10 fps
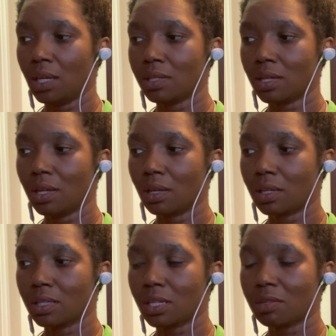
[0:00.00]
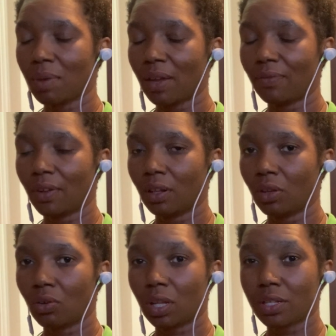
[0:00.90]
easy, because this might feel a
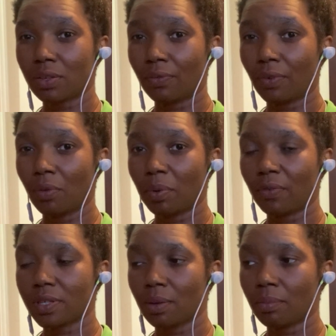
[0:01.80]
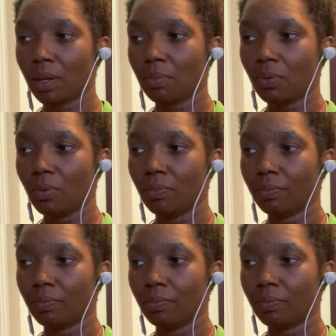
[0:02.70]
little claustrophobic for some people.